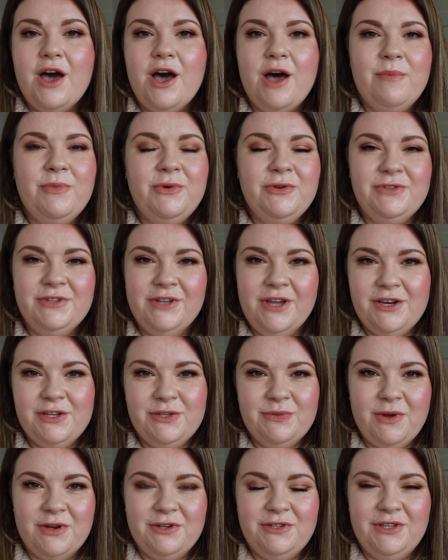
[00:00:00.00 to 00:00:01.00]
I'm also going to
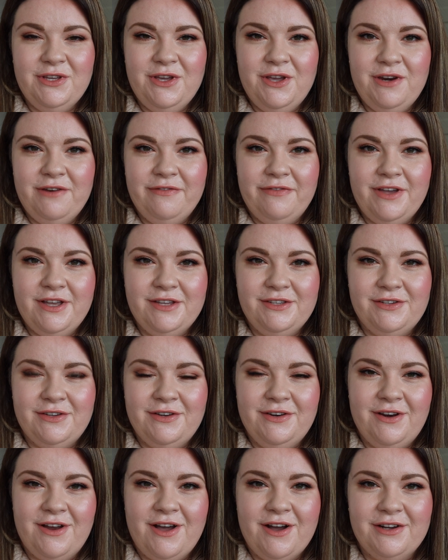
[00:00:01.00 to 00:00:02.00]
swatch the Universe
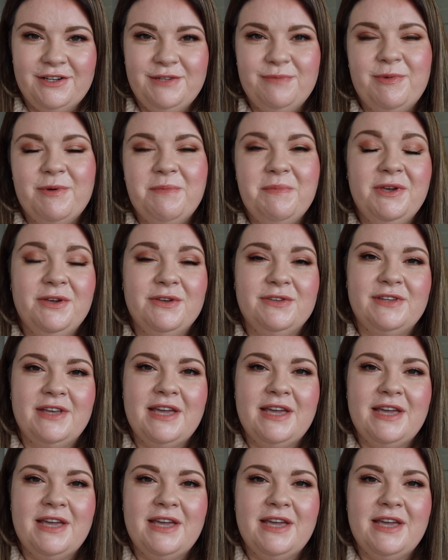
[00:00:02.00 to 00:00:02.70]
Unlocked, but because